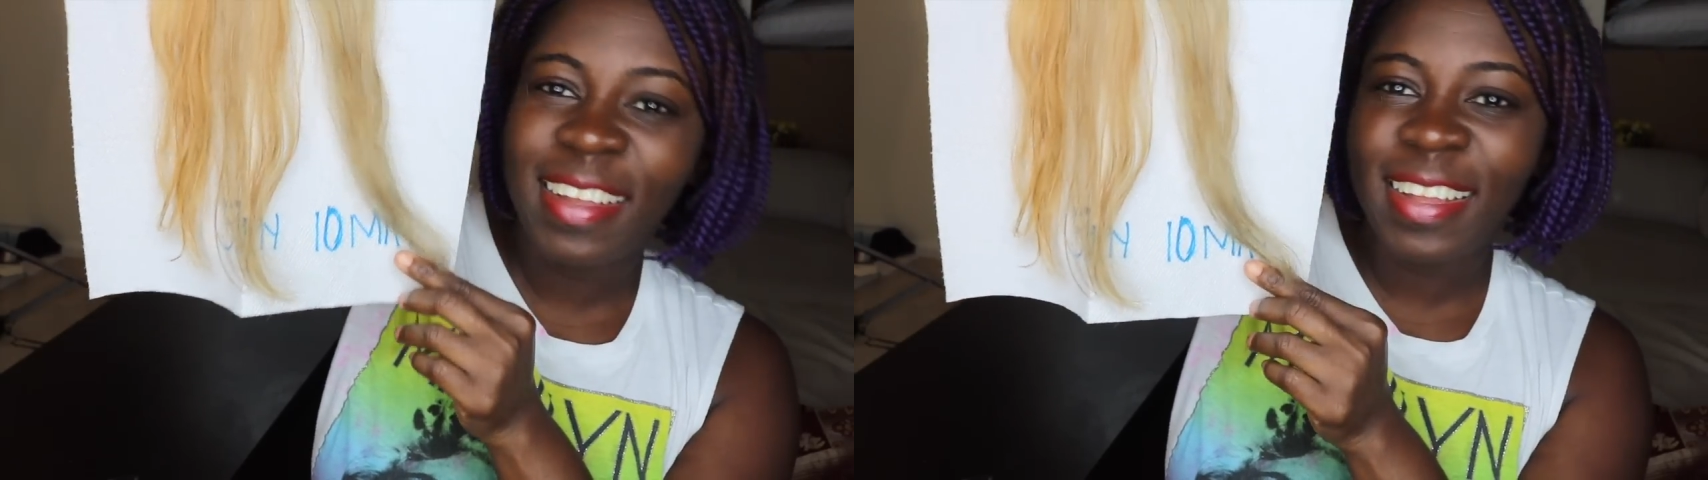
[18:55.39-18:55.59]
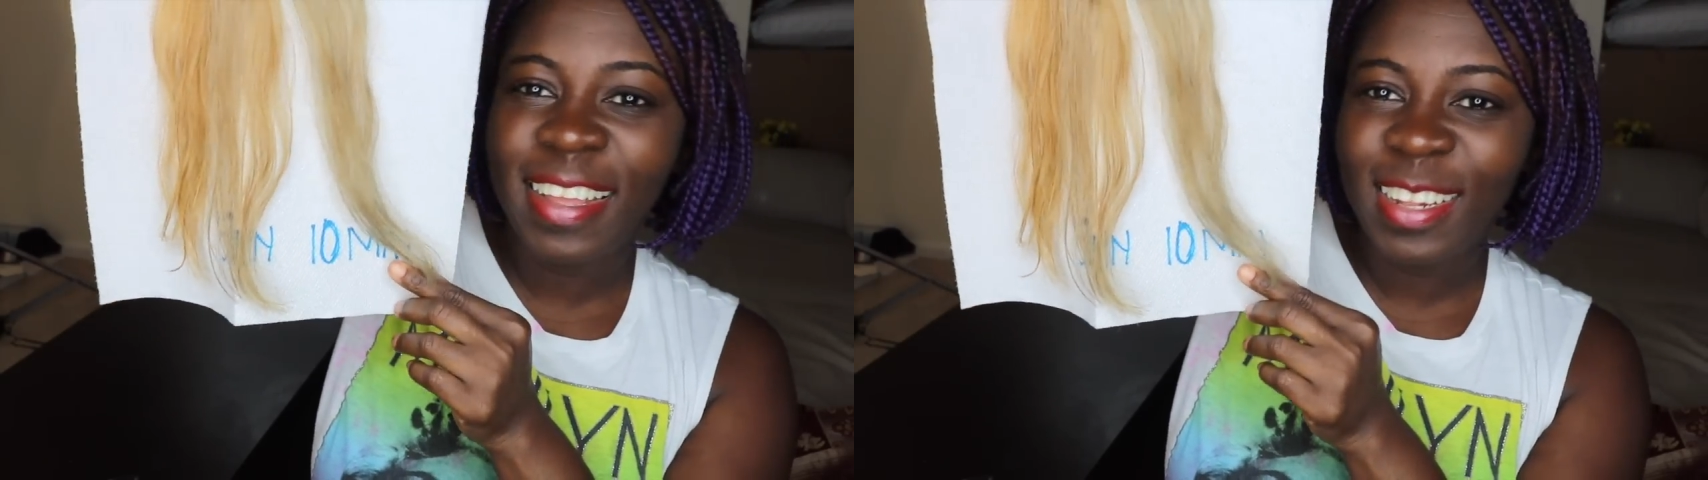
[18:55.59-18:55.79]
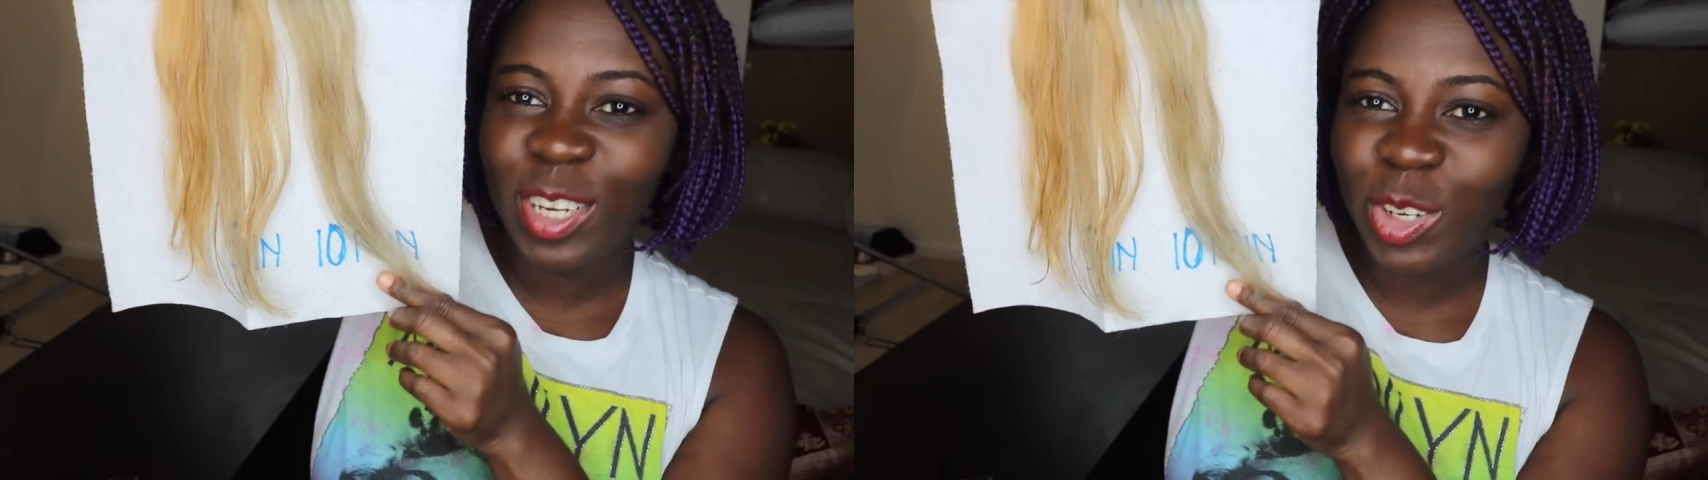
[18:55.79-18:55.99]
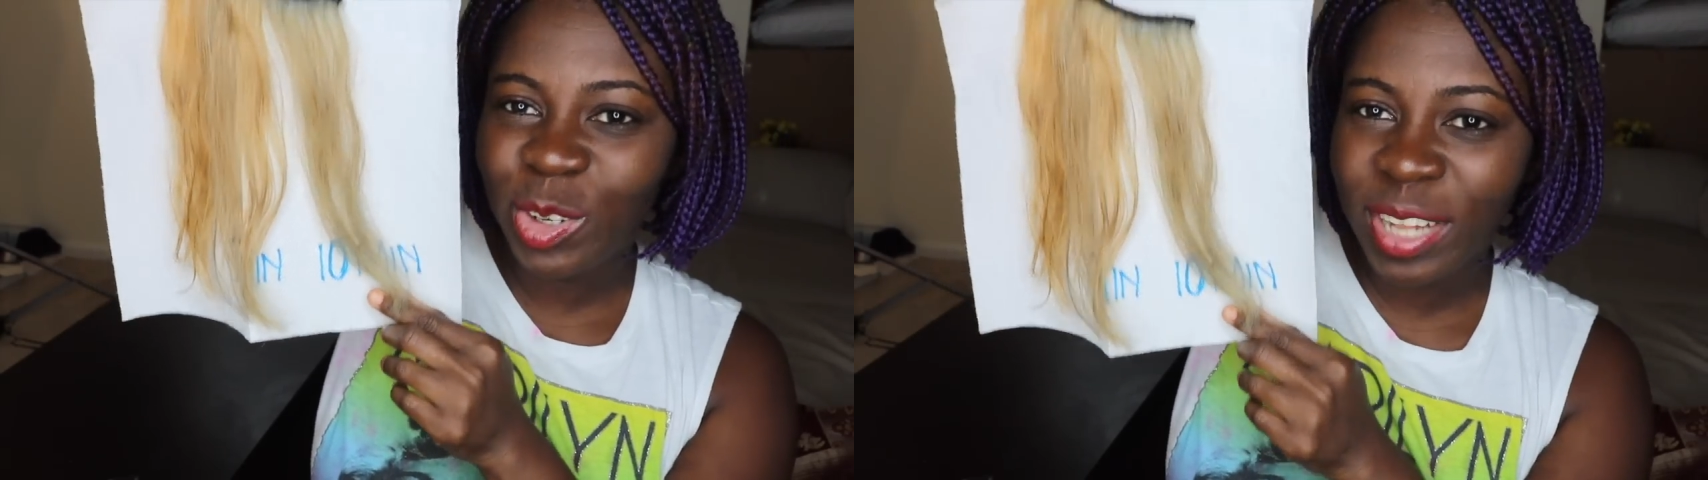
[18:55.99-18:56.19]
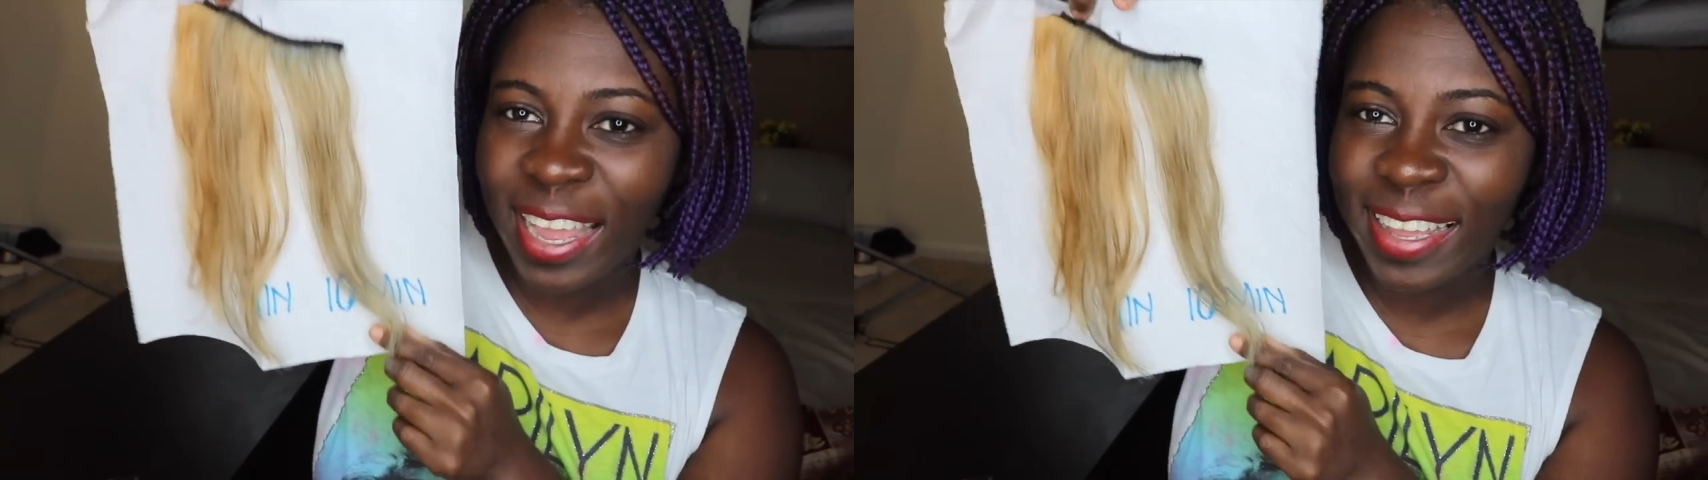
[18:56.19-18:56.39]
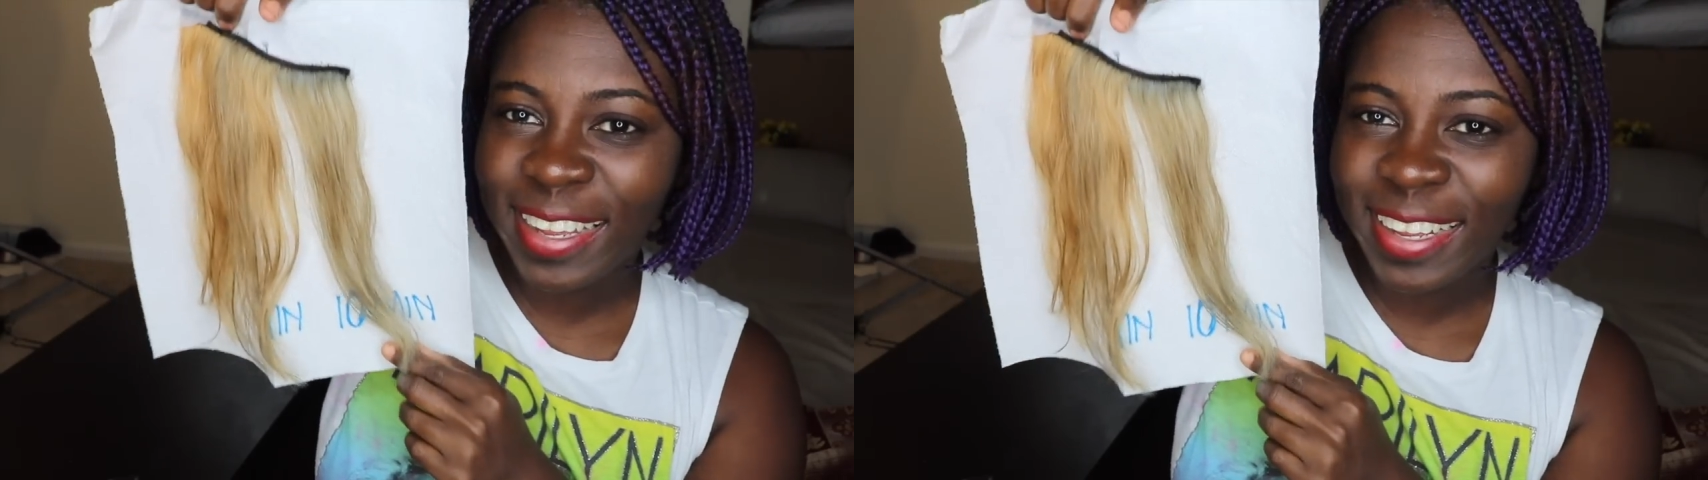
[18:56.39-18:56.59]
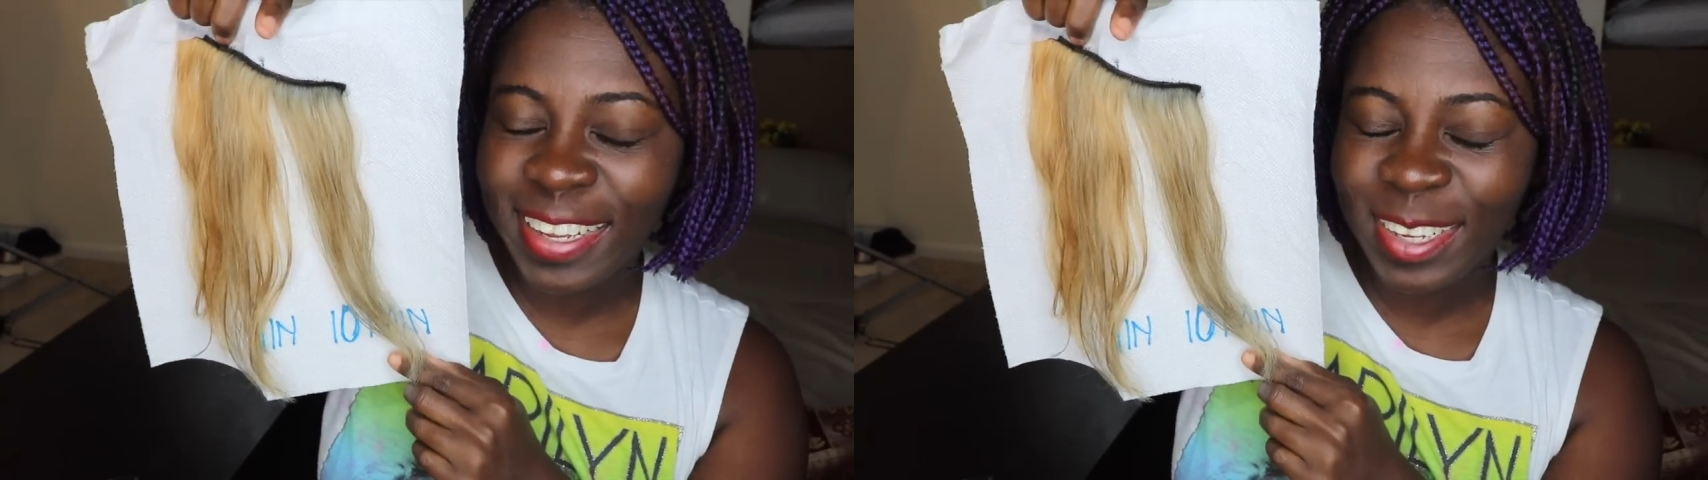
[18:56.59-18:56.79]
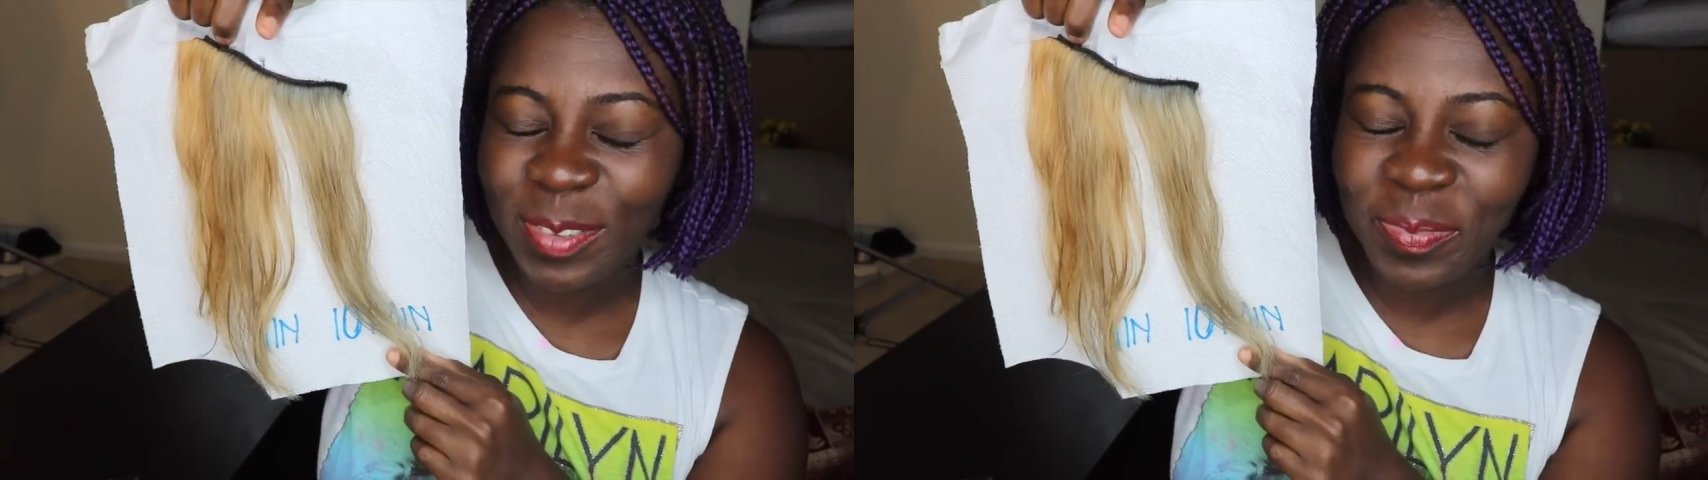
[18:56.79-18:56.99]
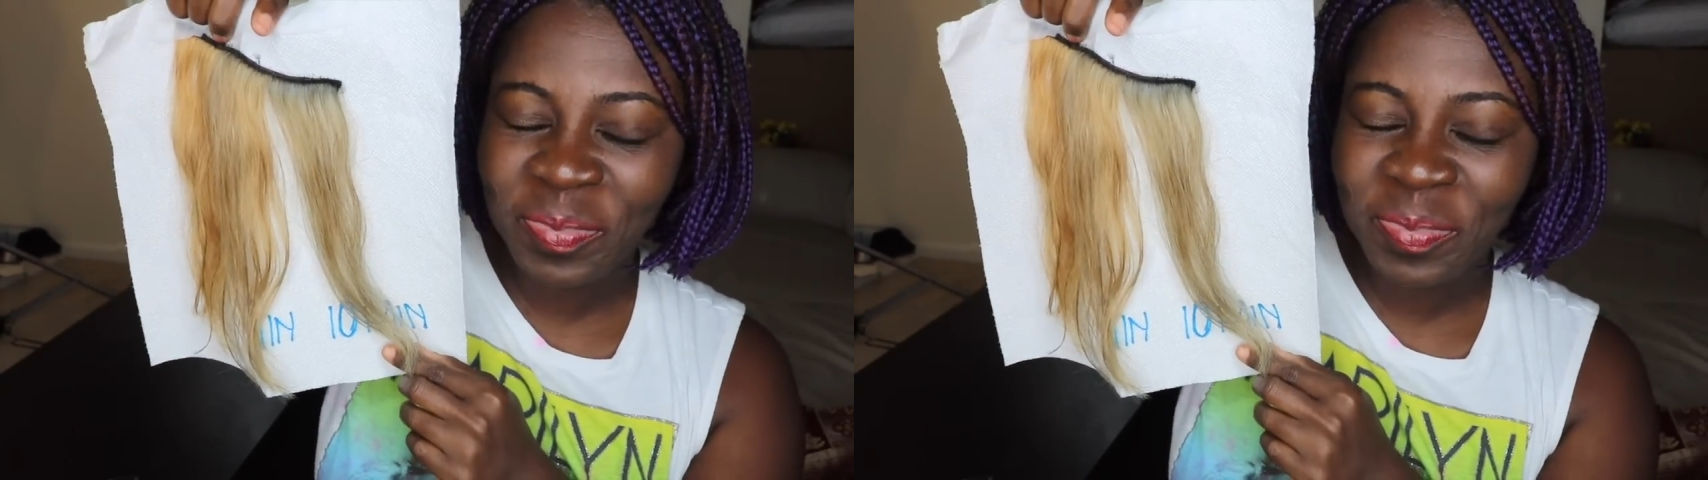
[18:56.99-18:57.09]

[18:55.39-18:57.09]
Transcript: a little like a